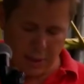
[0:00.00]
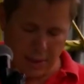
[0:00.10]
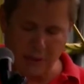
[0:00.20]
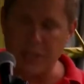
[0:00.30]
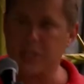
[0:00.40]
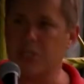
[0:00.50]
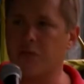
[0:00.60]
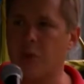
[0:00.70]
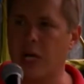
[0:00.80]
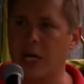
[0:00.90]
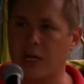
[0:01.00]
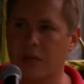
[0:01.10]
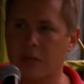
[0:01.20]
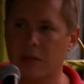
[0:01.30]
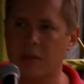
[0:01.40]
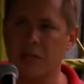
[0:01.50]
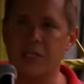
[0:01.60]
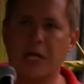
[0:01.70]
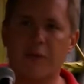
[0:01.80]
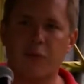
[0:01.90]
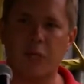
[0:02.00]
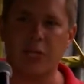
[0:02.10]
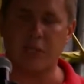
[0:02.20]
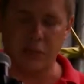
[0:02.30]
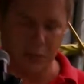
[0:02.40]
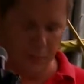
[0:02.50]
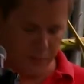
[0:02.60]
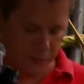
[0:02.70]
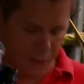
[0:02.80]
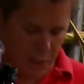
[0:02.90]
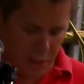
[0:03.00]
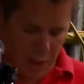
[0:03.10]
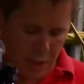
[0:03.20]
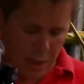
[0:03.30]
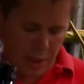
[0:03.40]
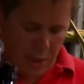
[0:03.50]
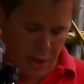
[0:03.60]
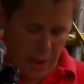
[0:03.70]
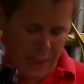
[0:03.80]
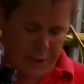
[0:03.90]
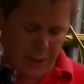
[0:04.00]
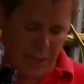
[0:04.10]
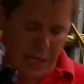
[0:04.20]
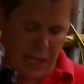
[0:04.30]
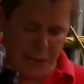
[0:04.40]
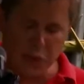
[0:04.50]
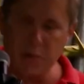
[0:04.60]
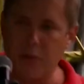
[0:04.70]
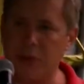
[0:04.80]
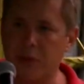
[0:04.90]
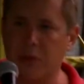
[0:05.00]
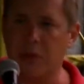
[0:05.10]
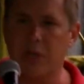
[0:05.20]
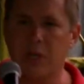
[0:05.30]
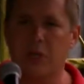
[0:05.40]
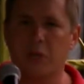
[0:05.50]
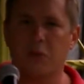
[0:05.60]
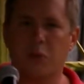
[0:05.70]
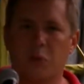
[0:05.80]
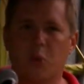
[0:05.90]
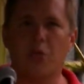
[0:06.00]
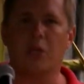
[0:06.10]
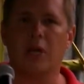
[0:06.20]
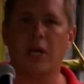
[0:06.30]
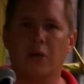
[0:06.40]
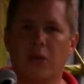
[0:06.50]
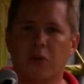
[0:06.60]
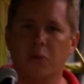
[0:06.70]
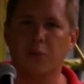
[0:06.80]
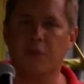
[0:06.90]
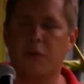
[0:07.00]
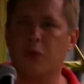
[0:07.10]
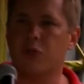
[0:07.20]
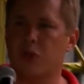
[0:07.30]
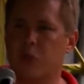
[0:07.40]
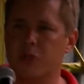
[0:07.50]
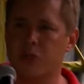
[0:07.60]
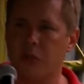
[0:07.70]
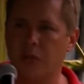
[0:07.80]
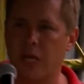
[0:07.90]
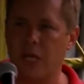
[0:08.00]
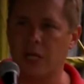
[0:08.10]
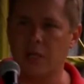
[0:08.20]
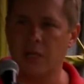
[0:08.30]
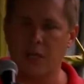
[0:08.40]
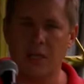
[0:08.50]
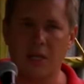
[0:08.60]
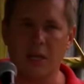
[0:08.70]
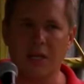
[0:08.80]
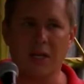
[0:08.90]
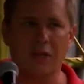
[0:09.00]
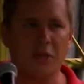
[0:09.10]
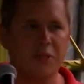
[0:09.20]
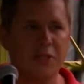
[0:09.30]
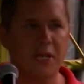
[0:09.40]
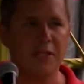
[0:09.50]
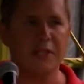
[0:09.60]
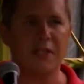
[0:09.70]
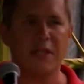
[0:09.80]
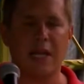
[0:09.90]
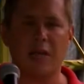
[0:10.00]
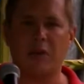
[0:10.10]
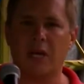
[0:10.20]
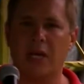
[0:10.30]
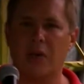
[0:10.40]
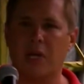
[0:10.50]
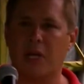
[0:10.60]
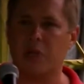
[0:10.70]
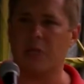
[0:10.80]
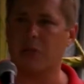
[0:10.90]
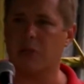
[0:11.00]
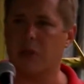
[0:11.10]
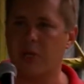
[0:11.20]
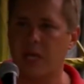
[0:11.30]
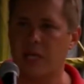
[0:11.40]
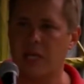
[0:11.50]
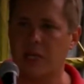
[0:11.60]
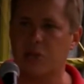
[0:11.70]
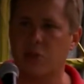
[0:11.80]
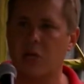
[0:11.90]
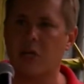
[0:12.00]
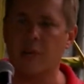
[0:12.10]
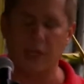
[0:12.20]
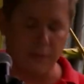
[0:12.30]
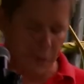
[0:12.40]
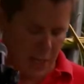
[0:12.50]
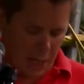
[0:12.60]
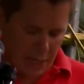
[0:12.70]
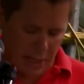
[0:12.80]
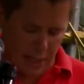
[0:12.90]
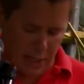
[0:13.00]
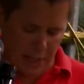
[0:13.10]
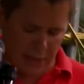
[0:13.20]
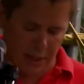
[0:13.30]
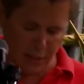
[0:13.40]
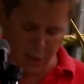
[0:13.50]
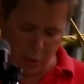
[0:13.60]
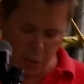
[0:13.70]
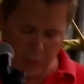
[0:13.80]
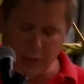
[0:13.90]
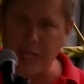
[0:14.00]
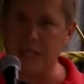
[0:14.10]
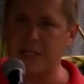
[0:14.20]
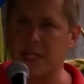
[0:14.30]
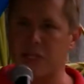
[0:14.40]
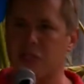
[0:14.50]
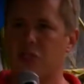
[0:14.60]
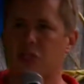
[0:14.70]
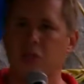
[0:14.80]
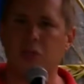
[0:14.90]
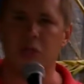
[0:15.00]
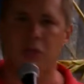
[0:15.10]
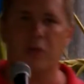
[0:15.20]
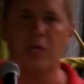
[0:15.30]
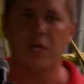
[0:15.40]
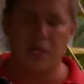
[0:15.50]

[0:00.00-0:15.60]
unless he's forgotten. Let's not forget. Ensign Cox's mother wrote a letter before Joe was located, and a little sentence in that letter that I was able to locate has struck me, and I'd like to read that sentence to you.